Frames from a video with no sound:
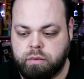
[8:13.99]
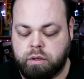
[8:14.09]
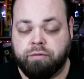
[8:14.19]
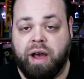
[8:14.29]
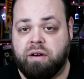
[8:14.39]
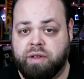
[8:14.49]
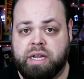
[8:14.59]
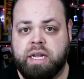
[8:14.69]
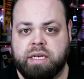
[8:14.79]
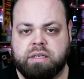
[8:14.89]
the Valve
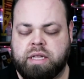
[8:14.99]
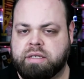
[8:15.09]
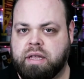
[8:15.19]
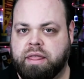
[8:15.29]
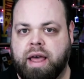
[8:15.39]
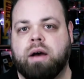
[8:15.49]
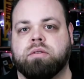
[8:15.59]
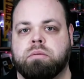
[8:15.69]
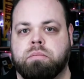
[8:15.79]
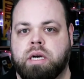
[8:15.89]
Index, and that's a
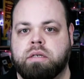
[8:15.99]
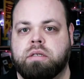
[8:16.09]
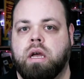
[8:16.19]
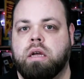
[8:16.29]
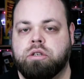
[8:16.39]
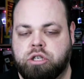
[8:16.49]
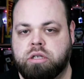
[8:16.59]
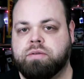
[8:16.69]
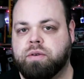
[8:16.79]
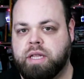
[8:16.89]
thousand bucks
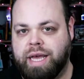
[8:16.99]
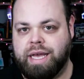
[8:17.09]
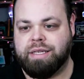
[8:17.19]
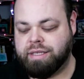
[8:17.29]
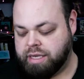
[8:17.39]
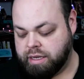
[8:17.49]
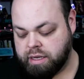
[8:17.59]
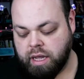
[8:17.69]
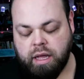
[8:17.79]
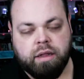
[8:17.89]
just for the
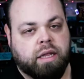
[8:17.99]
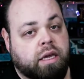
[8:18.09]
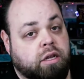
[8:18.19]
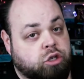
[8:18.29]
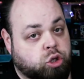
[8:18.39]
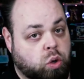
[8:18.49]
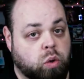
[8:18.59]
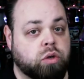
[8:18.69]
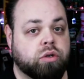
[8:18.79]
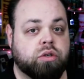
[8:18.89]
headset. The
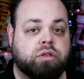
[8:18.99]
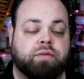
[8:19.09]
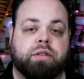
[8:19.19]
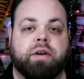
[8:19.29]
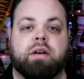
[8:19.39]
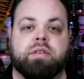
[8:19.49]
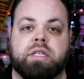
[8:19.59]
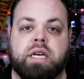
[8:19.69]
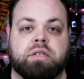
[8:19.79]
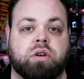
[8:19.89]
controllers for the Valve
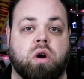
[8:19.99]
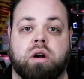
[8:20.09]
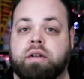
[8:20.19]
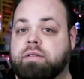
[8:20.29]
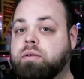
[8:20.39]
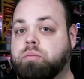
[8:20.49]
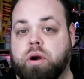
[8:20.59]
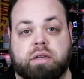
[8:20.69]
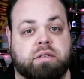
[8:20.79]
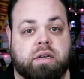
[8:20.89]
Index are a different
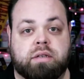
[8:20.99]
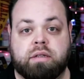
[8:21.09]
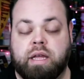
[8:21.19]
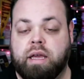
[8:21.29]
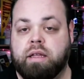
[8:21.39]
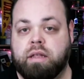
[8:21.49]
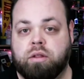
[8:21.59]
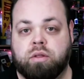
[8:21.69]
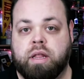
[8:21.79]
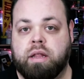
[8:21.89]
price set. They
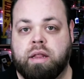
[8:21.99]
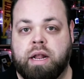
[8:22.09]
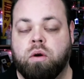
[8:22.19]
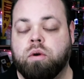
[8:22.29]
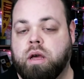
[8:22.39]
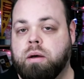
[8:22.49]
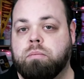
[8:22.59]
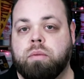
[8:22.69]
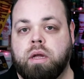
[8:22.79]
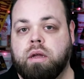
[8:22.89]
they don't
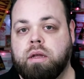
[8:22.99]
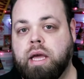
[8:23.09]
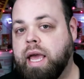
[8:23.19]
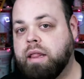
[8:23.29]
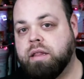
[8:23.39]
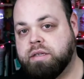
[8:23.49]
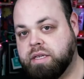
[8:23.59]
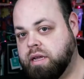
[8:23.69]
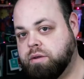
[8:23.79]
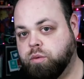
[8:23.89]
come in the
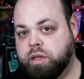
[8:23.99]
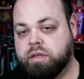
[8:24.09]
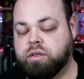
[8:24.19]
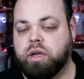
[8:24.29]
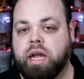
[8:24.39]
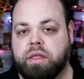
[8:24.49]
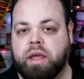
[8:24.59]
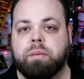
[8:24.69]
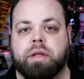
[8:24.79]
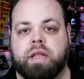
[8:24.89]
set with it. So you got to
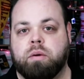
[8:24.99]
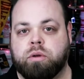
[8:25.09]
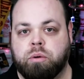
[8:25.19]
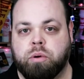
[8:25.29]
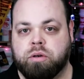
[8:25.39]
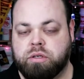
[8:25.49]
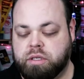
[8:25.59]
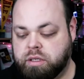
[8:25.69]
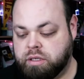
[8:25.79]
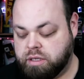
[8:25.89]
think about that when you're
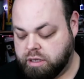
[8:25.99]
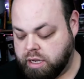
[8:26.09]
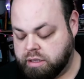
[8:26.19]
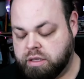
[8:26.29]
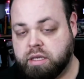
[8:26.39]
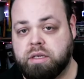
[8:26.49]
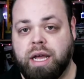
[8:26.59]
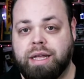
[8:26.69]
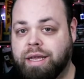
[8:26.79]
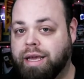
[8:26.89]
purchasing these kind of things.
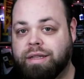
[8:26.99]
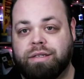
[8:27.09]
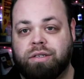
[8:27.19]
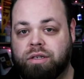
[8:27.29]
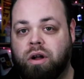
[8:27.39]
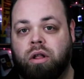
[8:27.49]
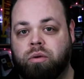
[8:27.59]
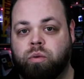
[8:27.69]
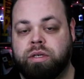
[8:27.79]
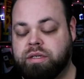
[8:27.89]
Again, this is an
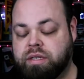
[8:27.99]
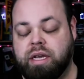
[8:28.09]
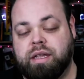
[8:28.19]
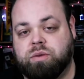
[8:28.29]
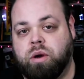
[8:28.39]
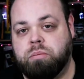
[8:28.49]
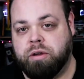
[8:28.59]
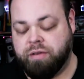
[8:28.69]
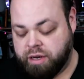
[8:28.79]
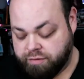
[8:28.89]
all-in-one set. That's why I'm a
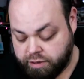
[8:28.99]
big fan of